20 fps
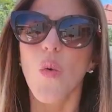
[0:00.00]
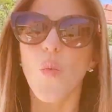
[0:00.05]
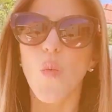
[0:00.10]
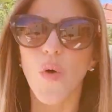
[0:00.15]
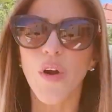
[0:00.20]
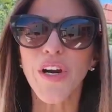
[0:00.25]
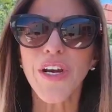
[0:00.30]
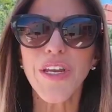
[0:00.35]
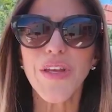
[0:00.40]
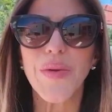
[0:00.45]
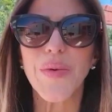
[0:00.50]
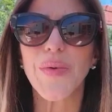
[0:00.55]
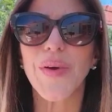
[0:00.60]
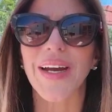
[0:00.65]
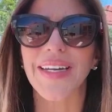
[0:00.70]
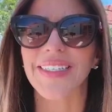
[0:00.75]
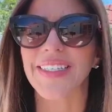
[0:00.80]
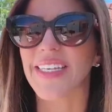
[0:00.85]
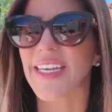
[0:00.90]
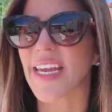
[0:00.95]
What are you
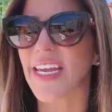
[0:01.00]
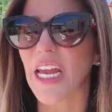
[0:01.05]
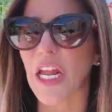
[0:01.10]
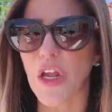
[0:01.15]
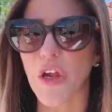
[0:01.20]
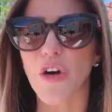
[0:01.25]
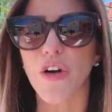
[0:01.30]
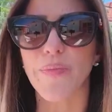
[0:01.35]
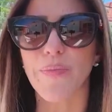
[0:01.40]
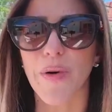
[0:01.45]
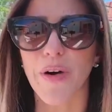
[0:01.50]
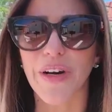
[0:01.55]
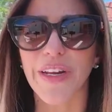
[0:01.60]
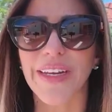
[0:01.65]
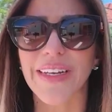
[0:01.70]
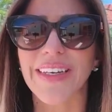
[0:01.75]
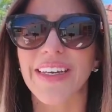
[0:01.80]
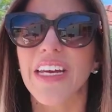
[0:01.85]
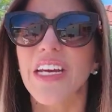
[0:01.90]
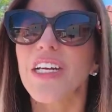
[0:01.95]
guys seeing in your
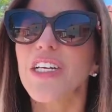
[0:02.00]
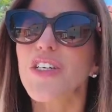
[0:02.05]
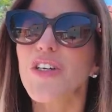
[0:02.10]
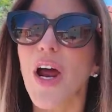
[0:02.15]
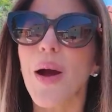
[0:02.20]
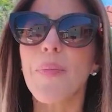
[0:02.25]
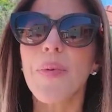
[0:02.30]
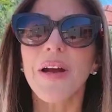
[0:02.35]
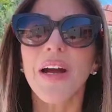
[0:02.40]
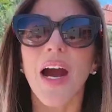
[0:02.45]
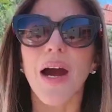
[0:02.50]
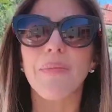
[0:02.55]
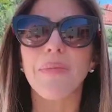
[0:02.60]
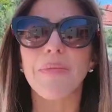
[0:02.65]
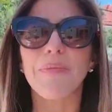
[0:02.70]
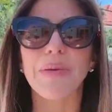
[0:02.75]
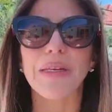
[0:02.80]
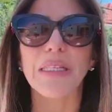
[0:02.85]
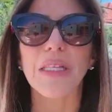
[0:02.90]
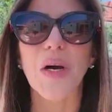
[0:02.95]
market? Drop a
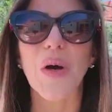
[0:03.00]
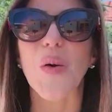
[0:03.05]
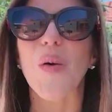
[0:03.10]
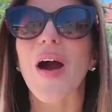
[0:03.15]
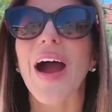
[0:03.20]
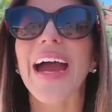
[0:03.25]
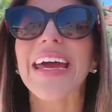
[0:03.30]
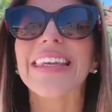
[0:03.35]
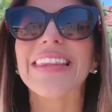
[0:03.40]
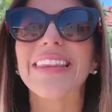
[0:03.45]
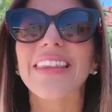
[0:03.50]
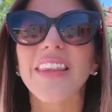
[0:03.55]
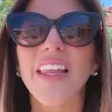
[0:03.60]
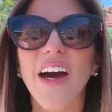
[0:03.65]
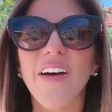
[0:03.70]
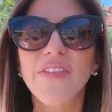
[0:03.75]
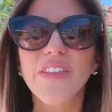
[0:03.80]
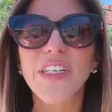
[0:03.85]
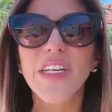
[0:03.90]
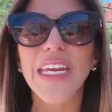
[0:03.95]
comment below. I'd
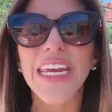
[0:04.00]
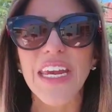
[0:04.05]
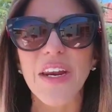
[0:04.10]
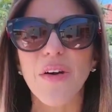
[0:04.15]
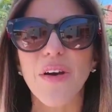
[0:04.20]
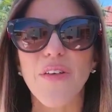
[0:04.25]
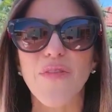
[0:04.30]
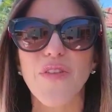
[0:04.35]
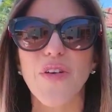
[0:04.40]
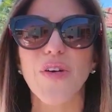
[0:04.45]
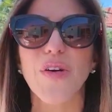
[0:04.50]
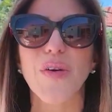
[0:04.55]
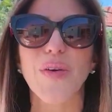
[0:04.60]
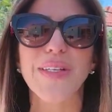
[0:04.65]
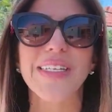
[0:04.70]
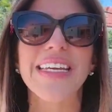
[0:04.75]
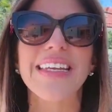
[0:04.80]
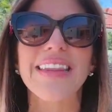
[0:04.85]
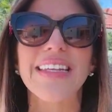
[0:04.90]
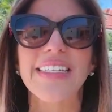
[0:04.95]
love to hear if you're
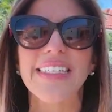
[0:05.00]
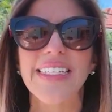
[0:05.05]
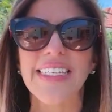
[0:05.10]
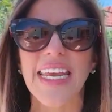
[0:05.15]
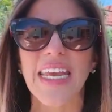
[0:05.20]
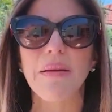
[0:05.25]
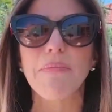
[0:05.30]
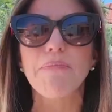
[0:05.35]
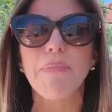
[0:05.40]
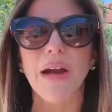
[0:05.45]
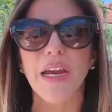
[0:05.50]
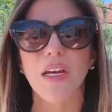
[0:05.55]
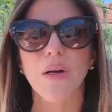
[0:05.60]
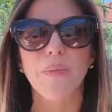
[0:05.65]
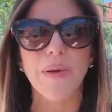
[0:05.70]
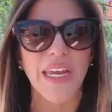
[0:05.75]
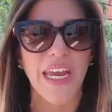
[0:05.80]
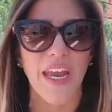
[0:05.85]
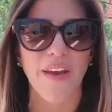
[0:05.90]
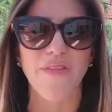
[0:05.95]
noticing the same buyer
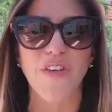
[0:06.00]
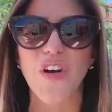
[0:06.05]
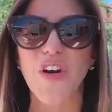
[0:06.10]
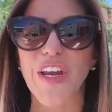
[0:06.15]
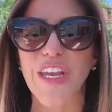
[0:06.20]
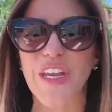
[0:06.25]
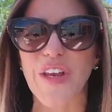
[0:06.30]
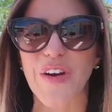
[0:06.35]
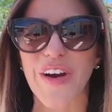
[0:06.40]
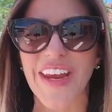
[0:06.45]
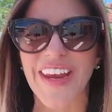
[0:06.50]
behavior in your